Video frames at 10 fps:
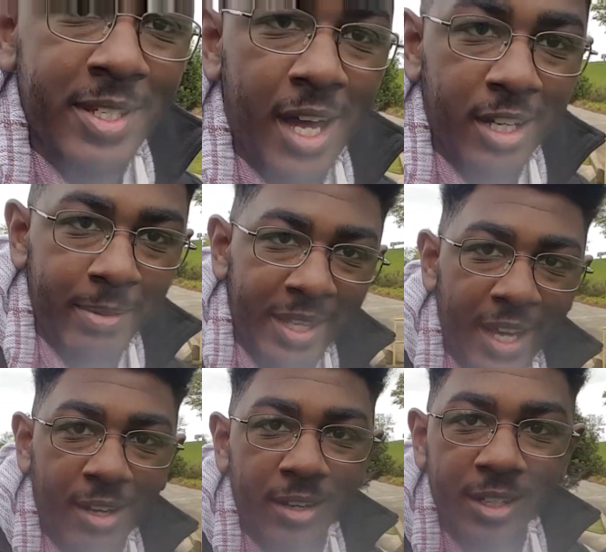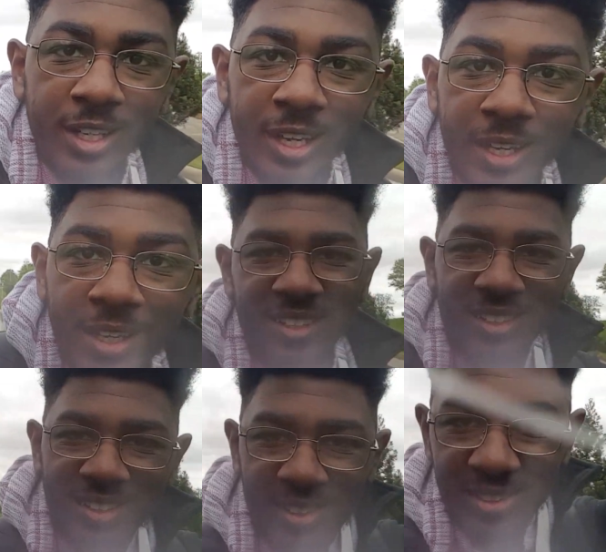it's not going to be that hard today.
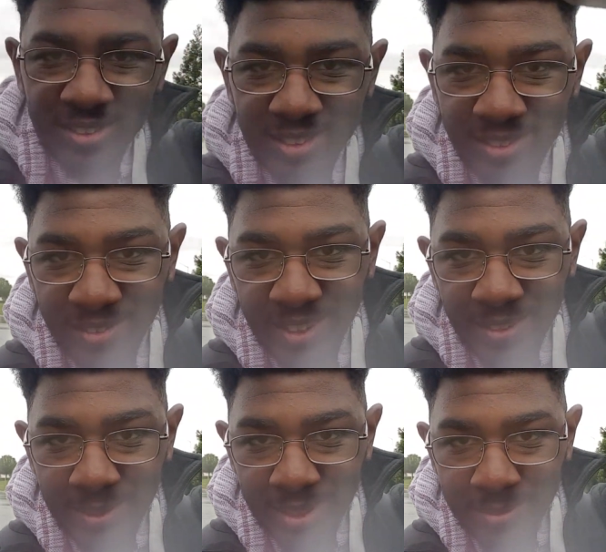Gunk on the screen. Let